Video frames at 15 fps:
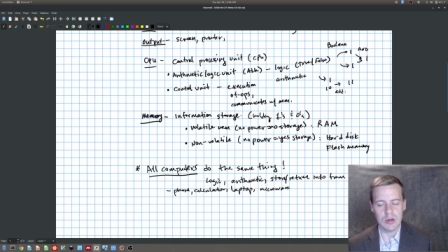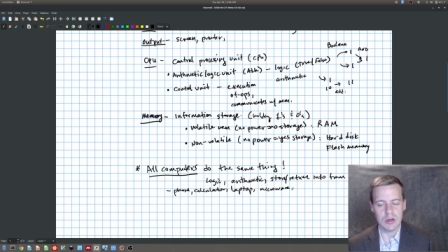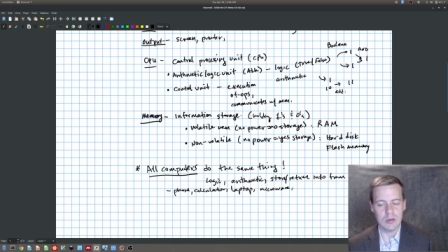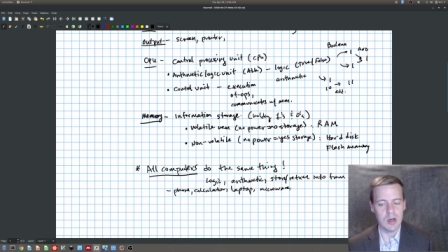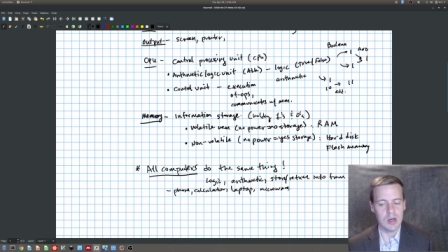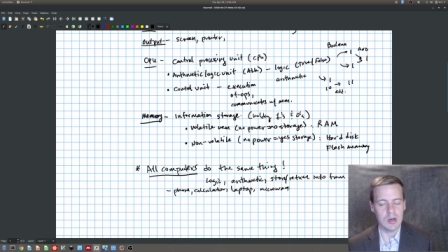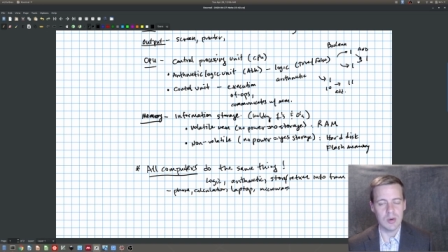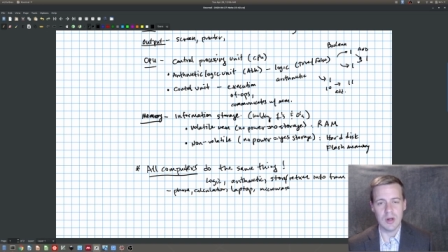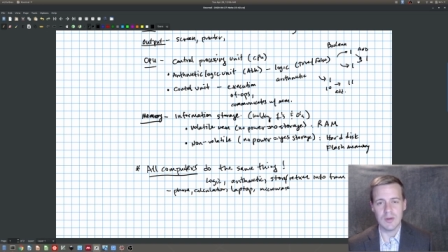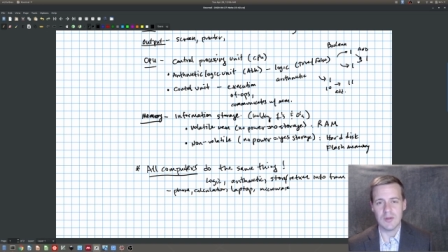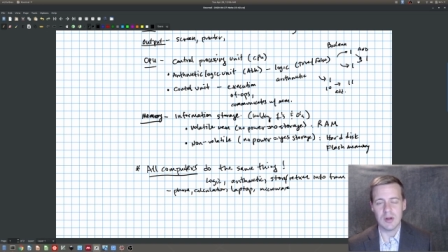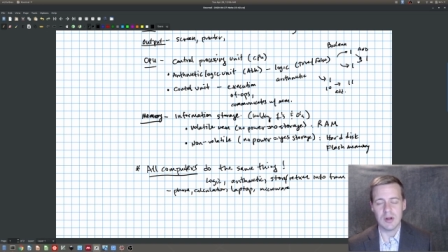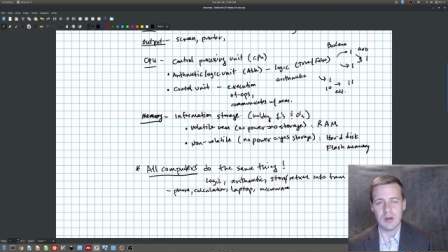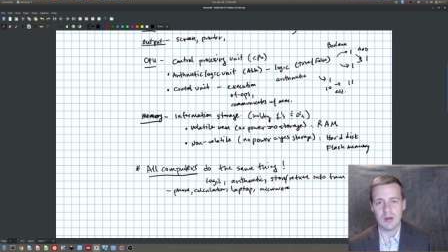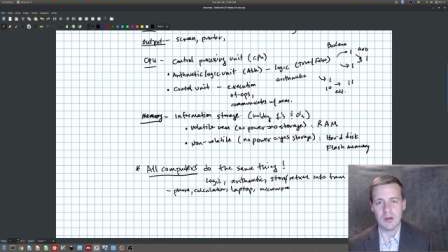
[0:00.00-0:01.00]
microwave,
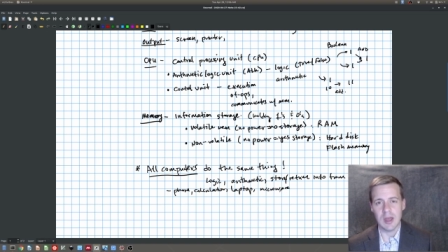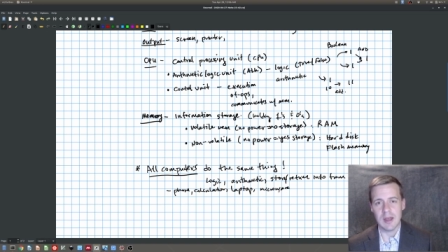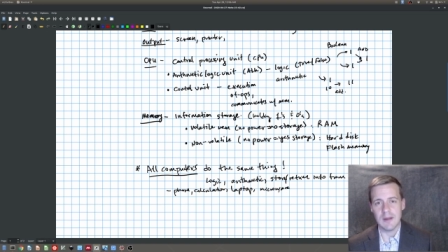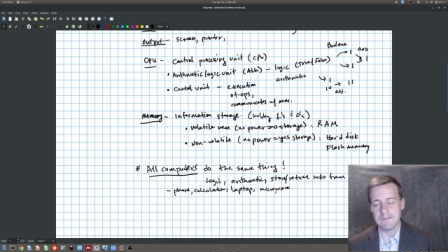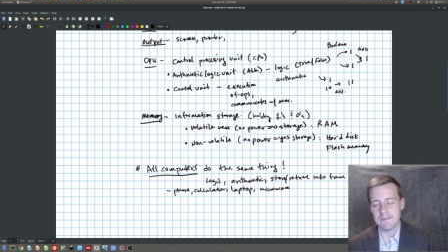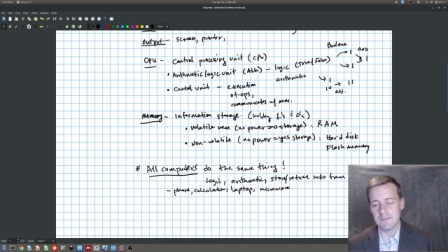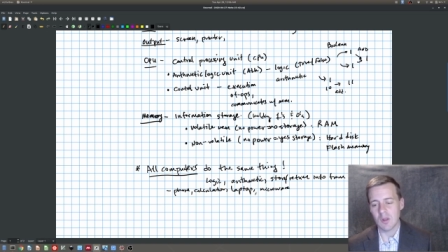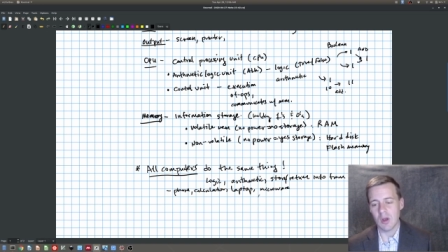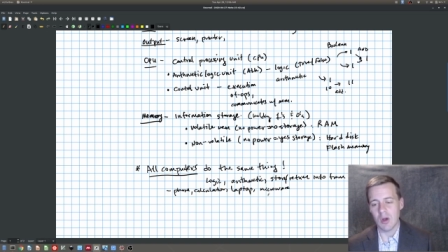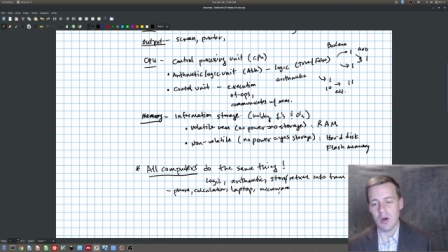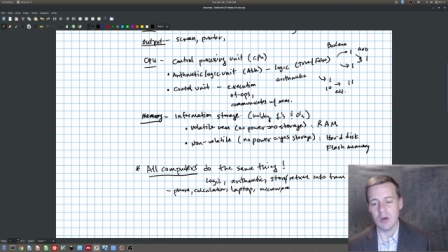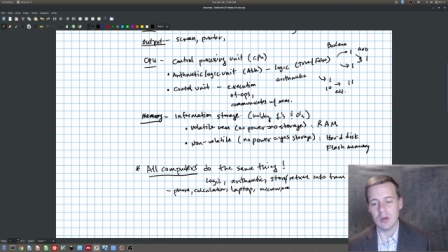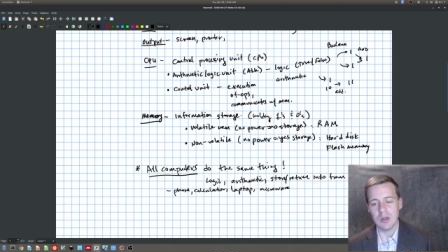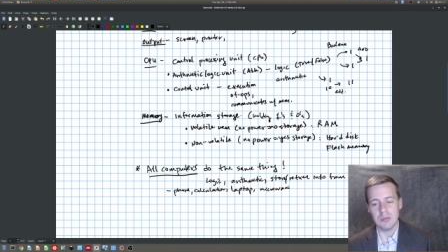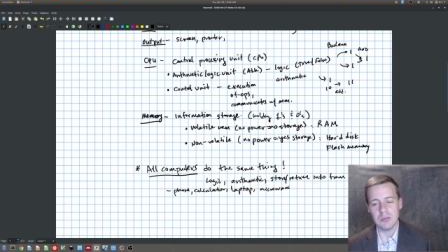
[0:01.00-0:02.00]
okay? All
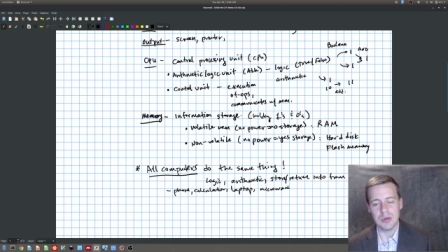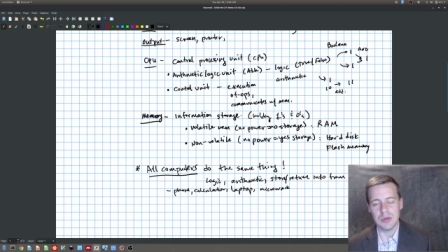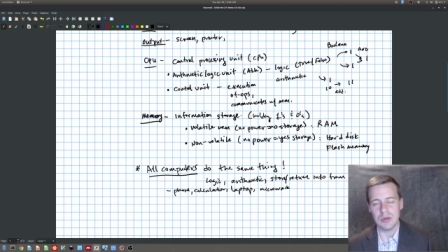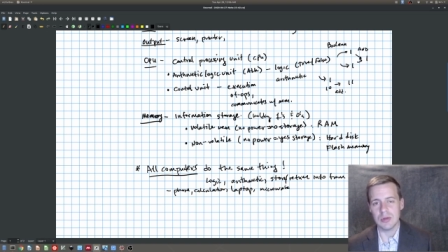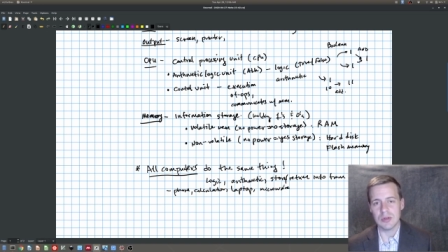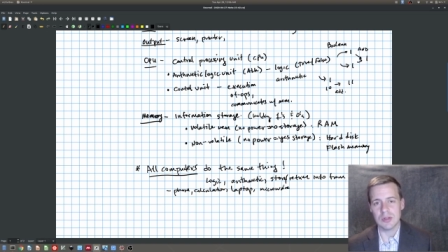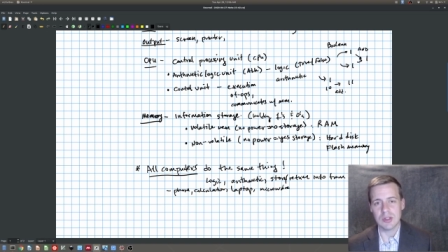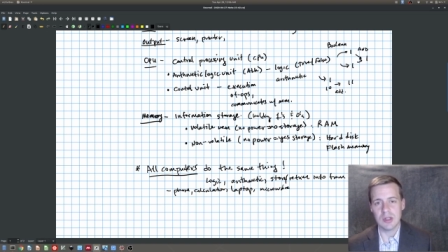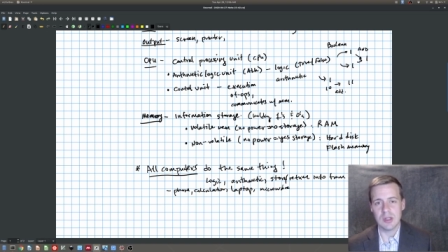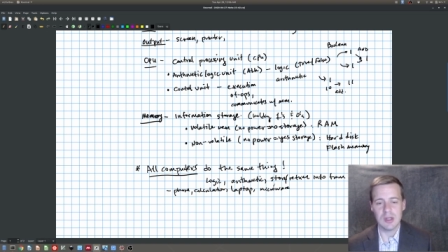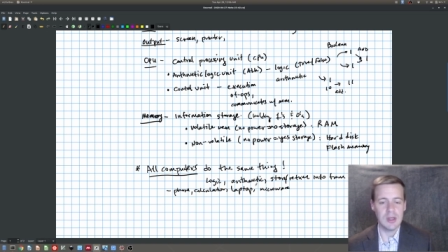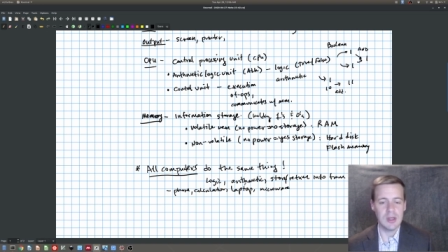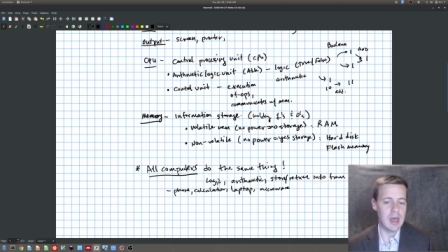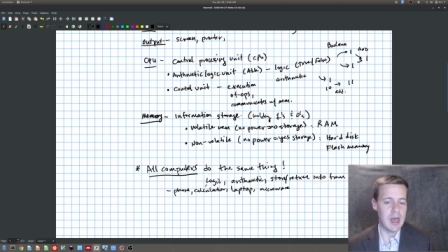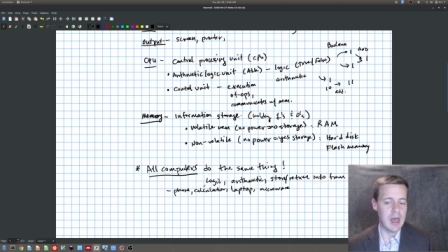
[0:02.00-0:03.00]
computers
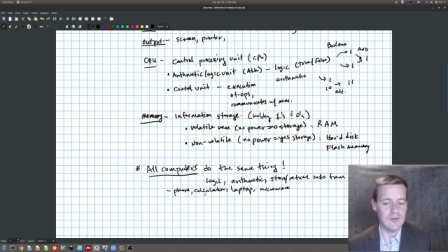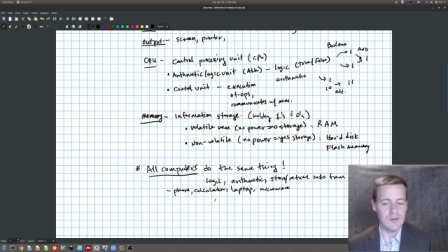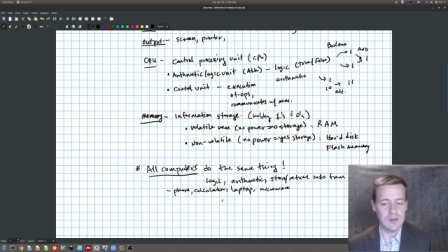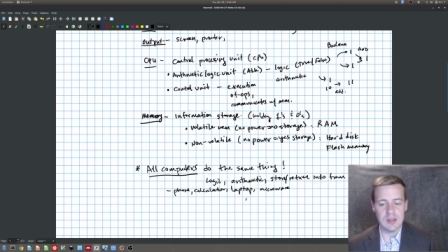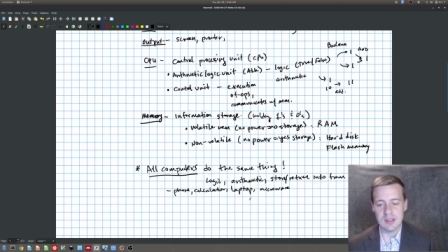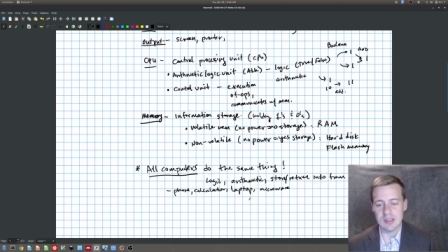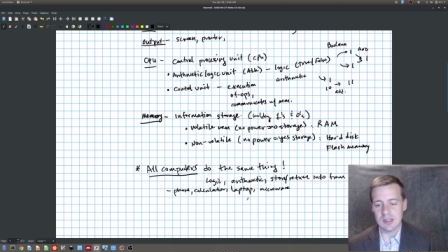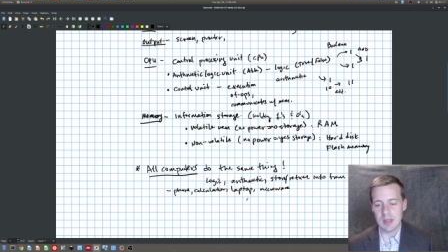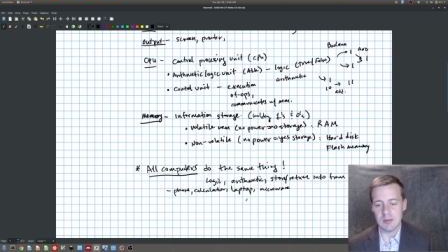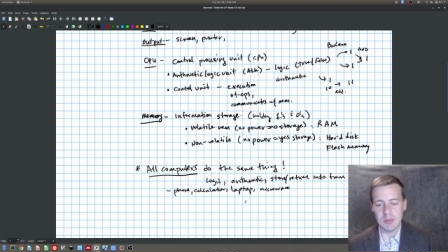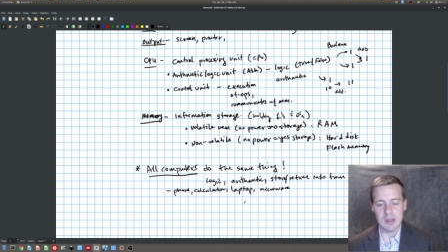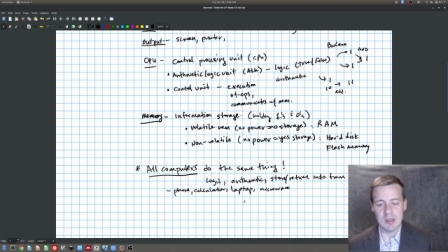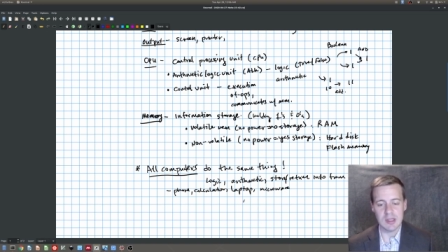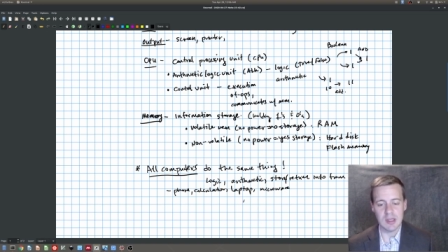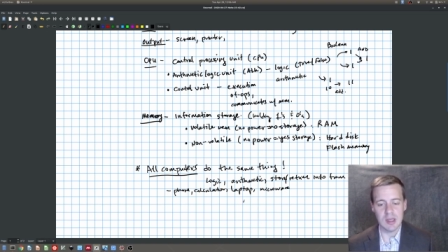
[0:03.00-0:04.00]
have these same
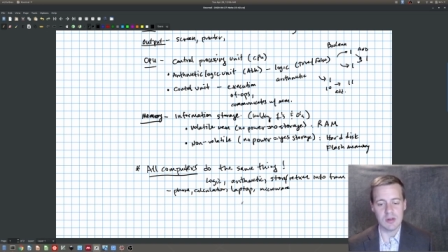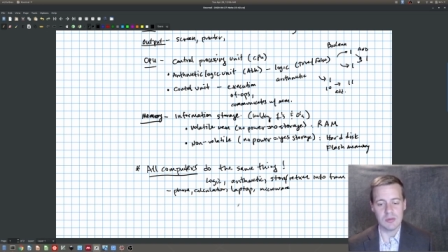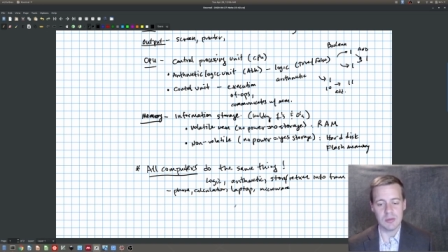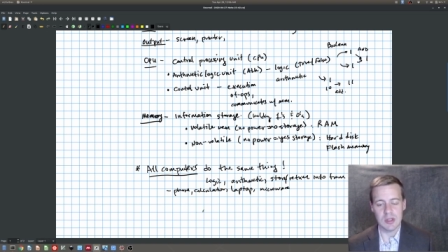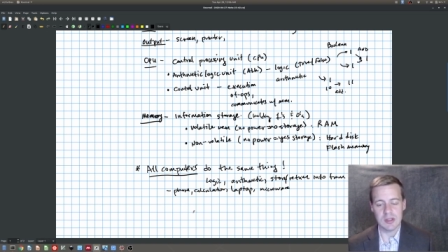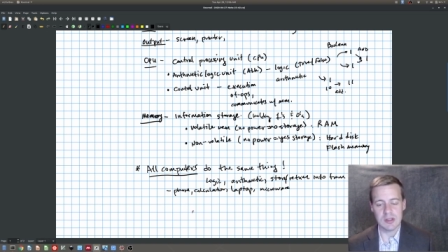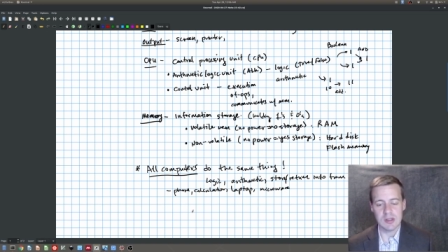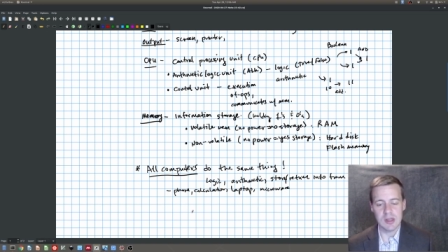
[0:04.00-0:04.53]
basic elements.